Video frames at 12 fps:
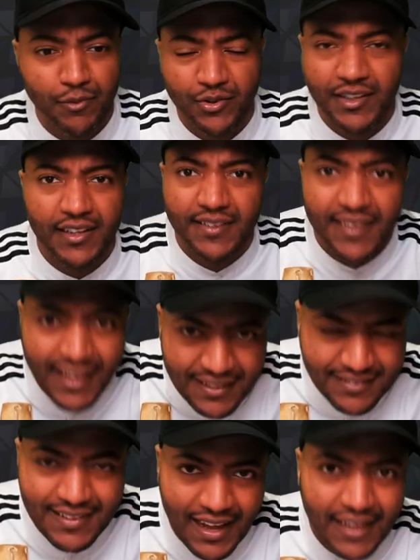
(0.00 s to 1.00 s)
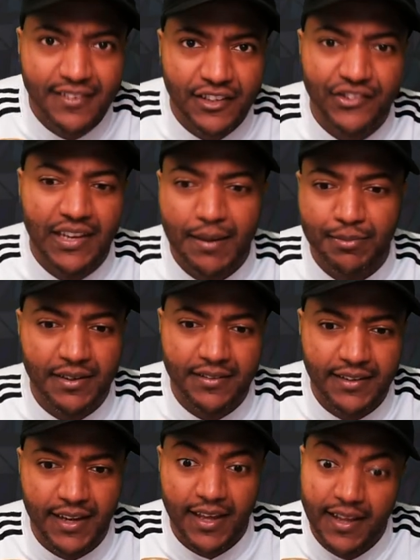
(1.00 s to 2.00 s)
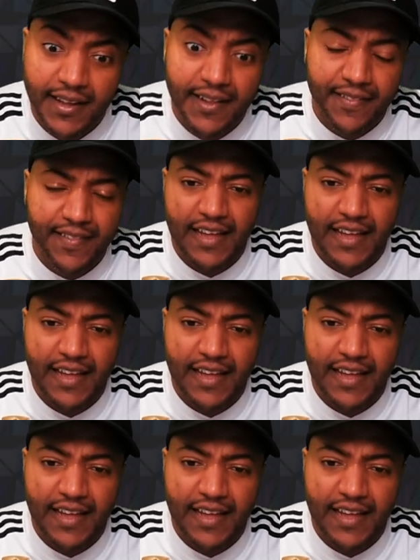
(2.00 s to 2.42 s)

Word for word: Madrid has gotten the job done today.